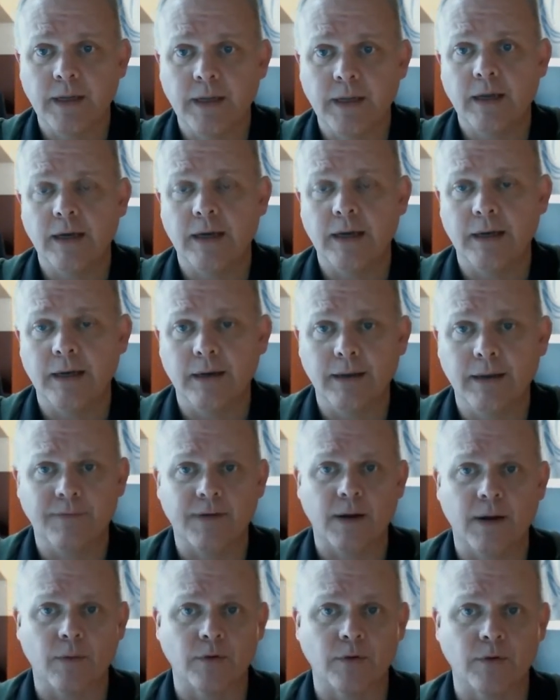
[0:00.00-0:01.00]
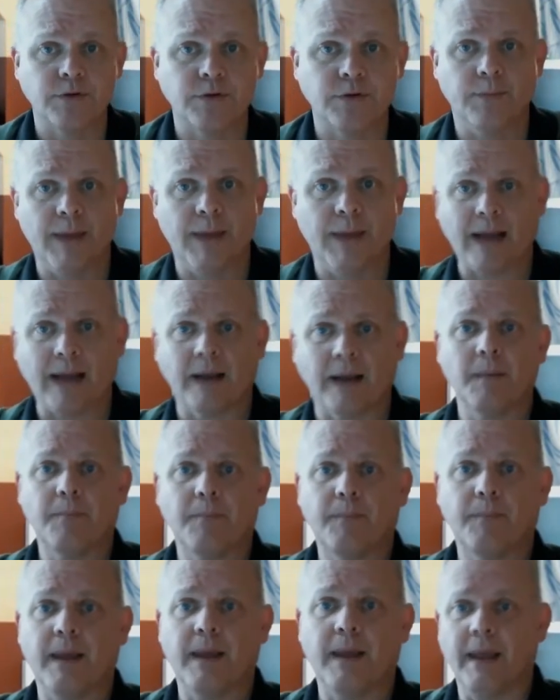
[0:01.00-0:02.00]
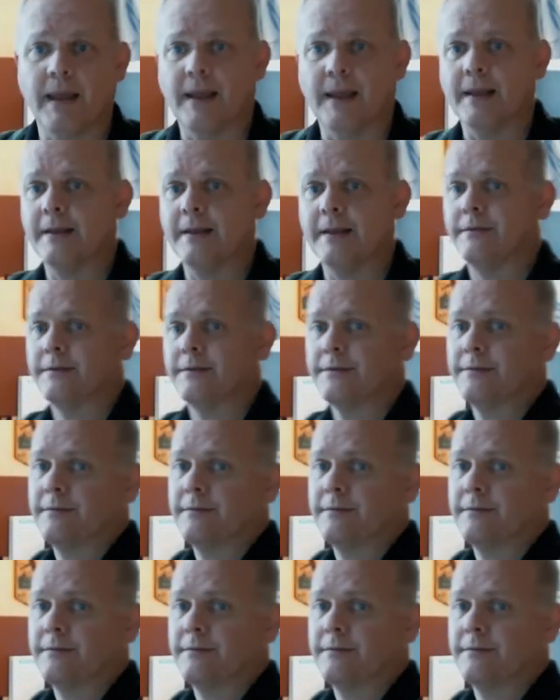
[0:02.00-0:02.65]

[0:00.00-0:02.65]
If I were to back up and,